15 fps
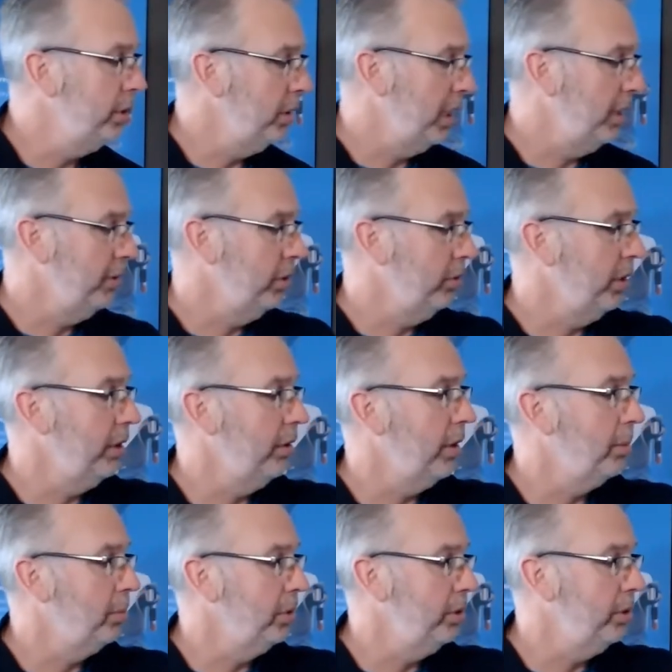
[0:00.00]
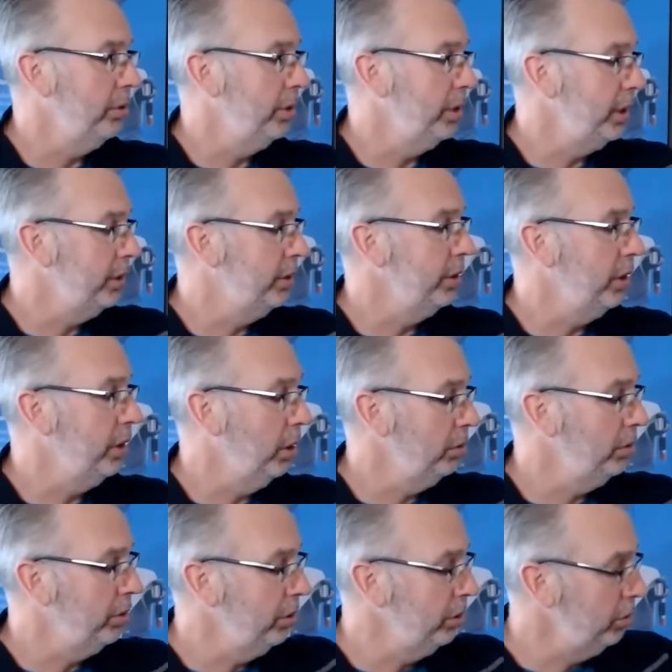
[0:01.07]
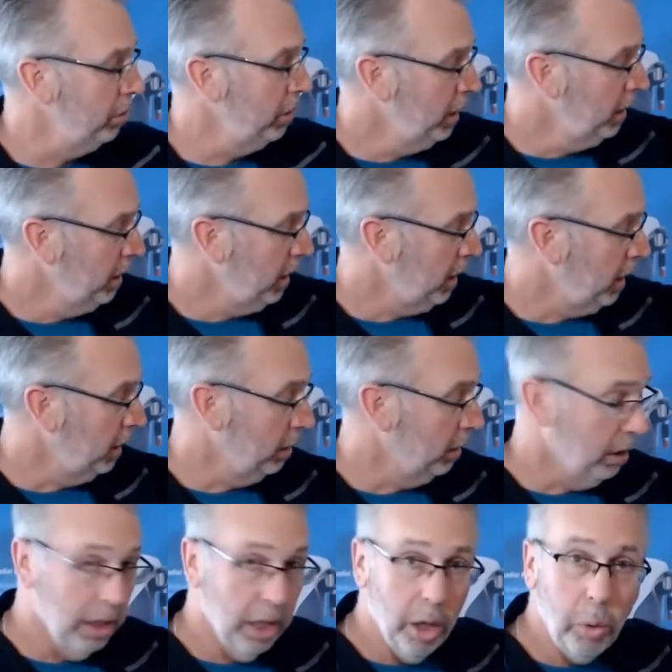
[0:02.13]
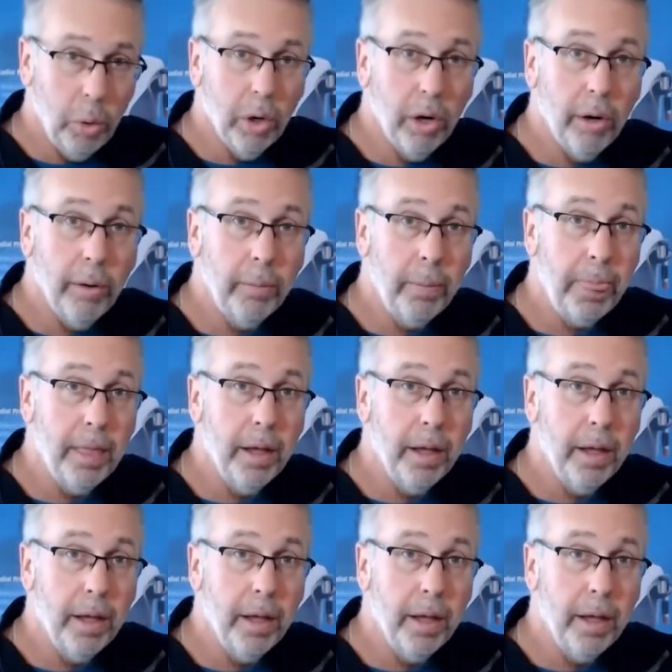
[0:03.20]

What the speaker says: you have a greater opportunity to go to a lower